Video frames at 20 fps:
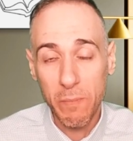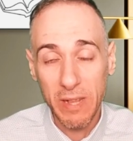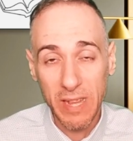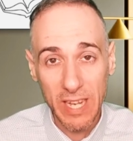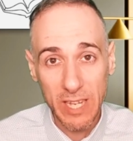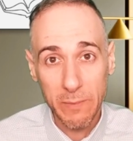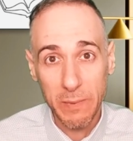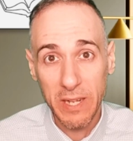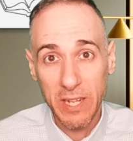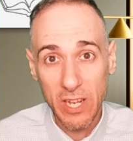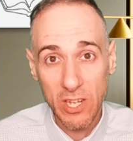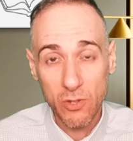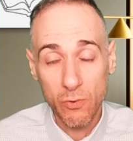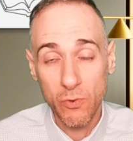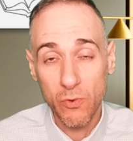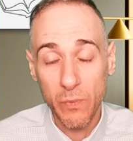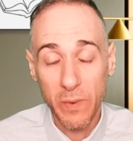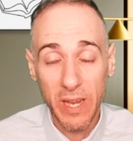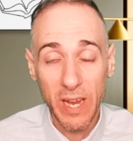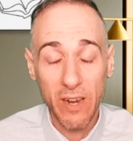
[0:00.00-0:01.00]
but the
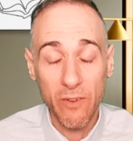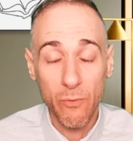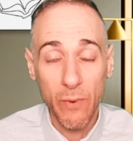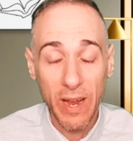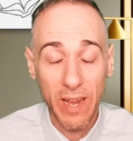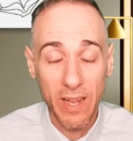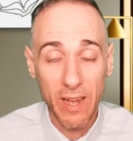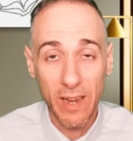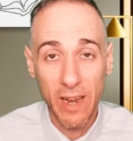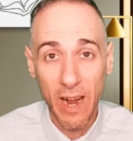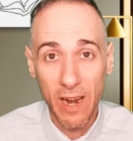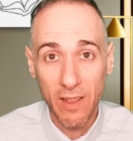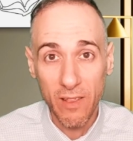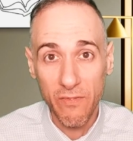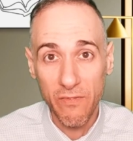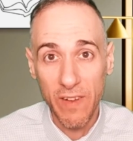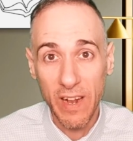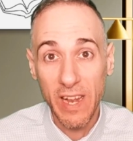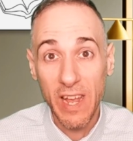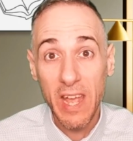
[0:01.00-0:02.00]
expectation was we get a rate cut out of
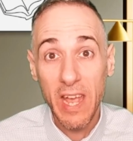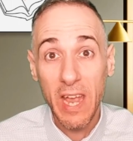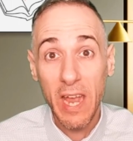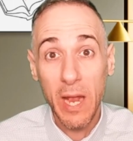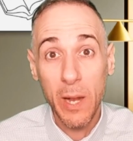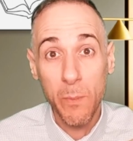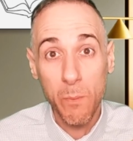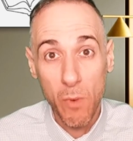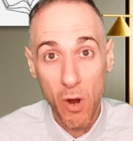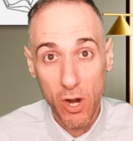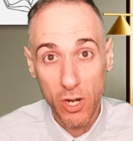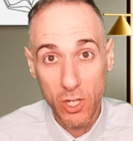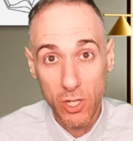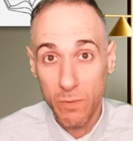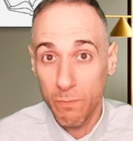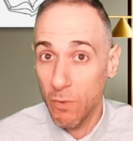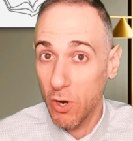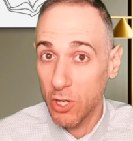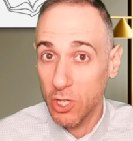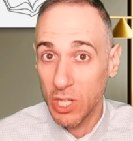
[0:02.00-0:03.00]
the Fed in
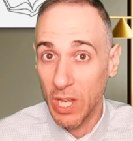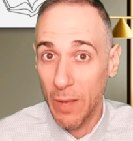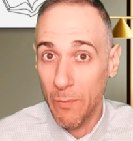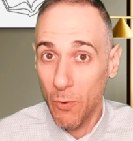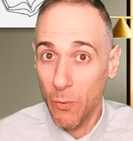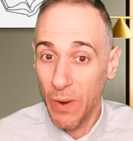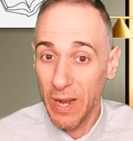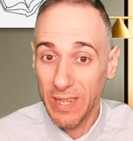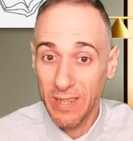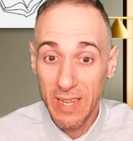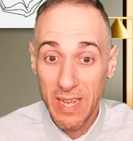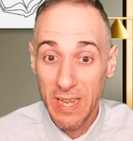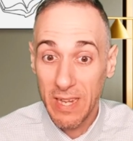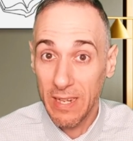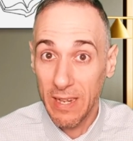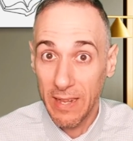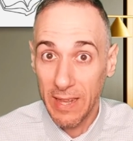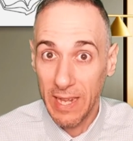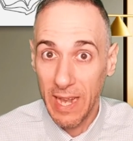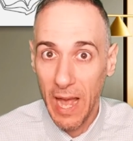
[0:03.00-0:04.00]
March. March came and went,
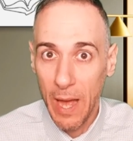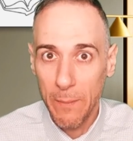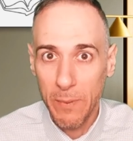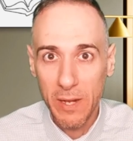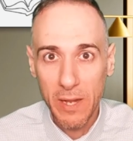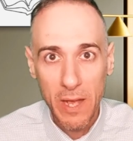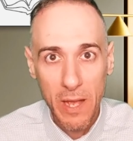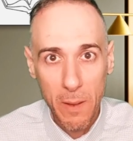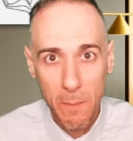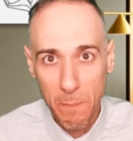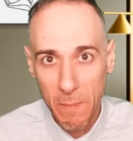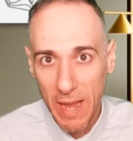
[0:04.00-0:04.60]
nothing happened.